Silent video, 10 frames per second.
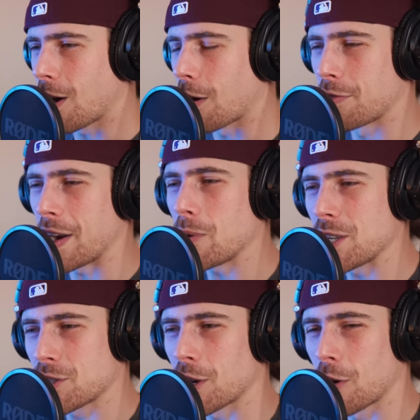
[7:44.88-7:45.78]
are
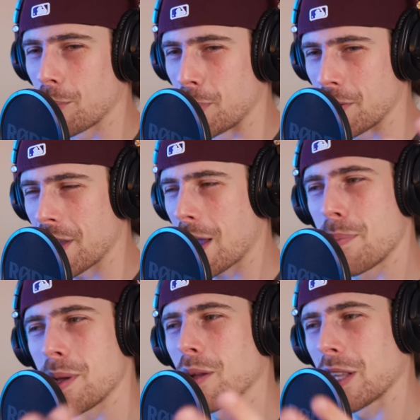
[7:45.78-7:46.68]
very subtle, but they
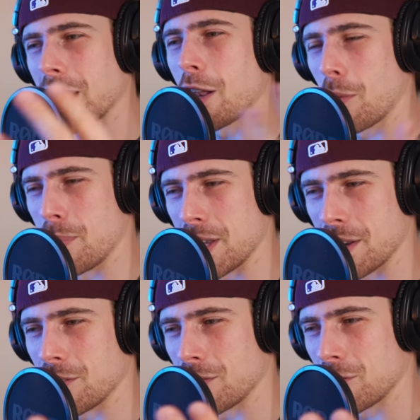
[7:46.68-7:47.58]
build a little
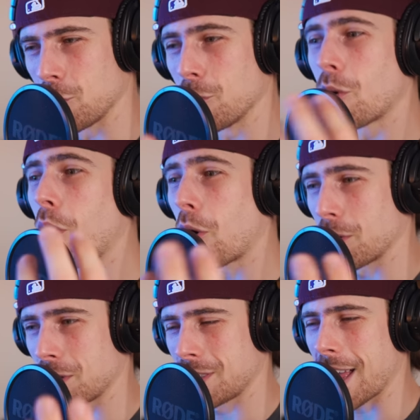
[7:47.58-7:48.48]
bit
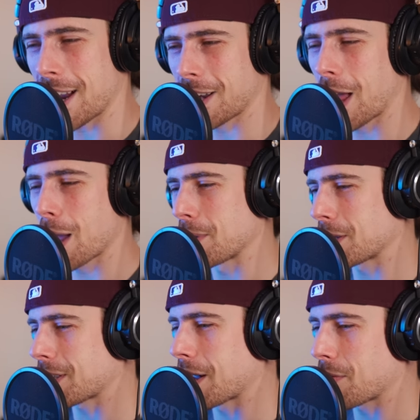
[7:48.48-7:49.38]
towards that
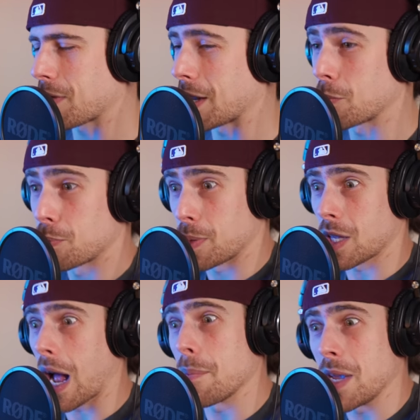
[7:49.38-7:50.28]
climax, I
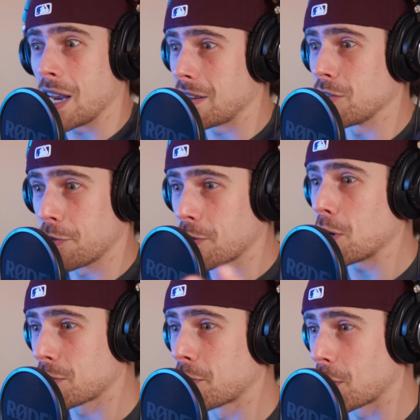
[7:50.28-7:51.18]
think. I mean, the
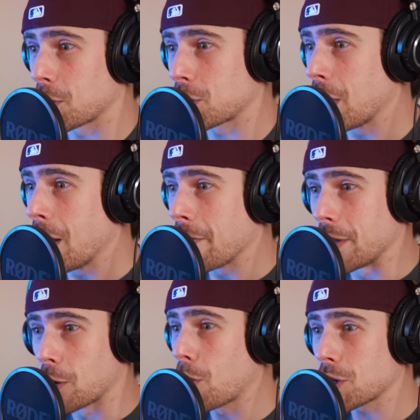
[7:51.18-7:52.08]
first verse,
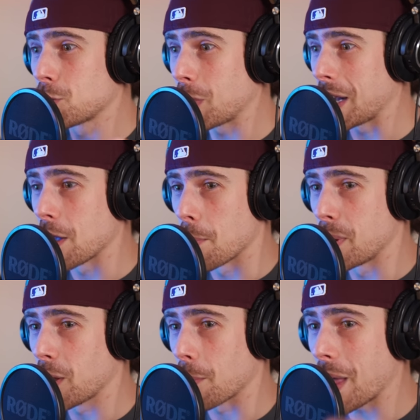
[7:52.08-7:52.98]
there wasn't really a
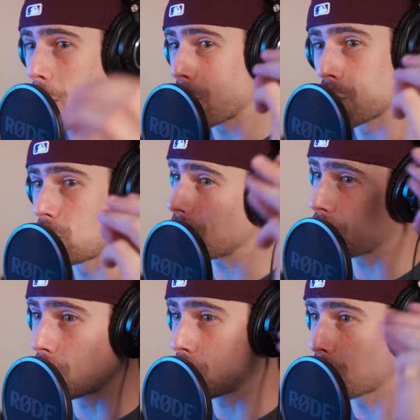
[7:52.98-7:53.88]
build-up. That was
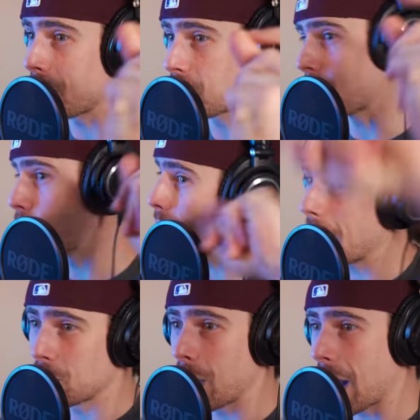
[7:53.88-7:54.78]
just a switch, and
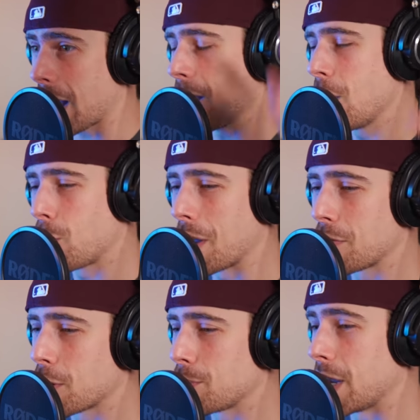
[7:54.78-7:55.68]
right away
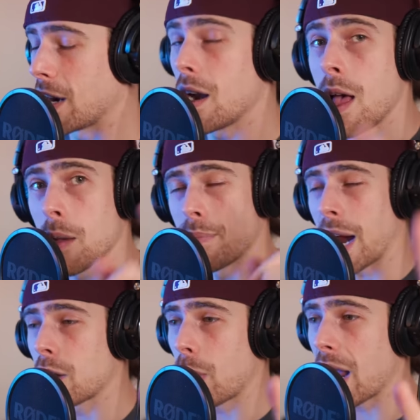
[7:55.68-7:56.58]
went up there.
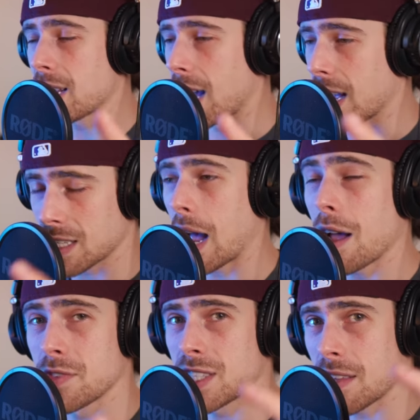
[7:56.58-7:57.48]
By the way, guys, I
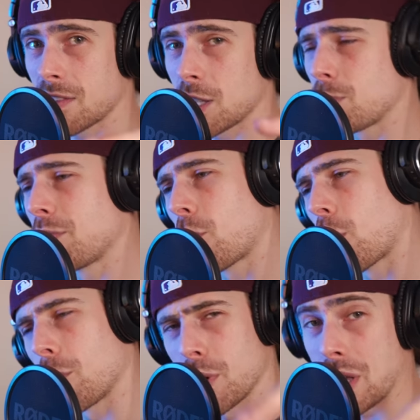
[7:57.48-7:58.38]
haven't said this
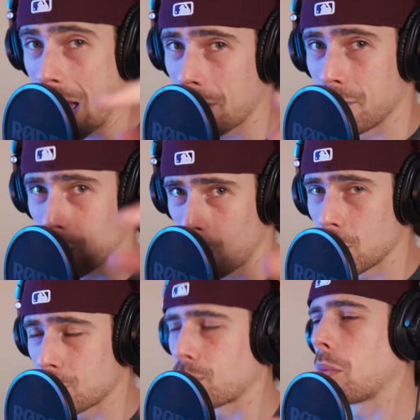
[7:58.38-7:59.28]
before, but you haven't
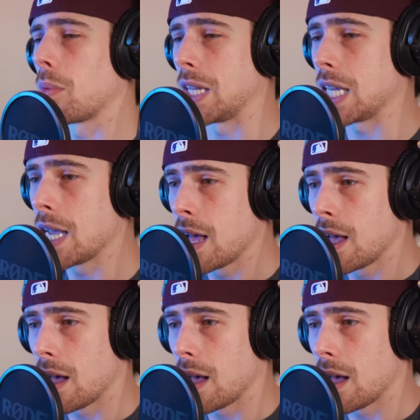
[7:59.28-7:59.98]
noticed probably.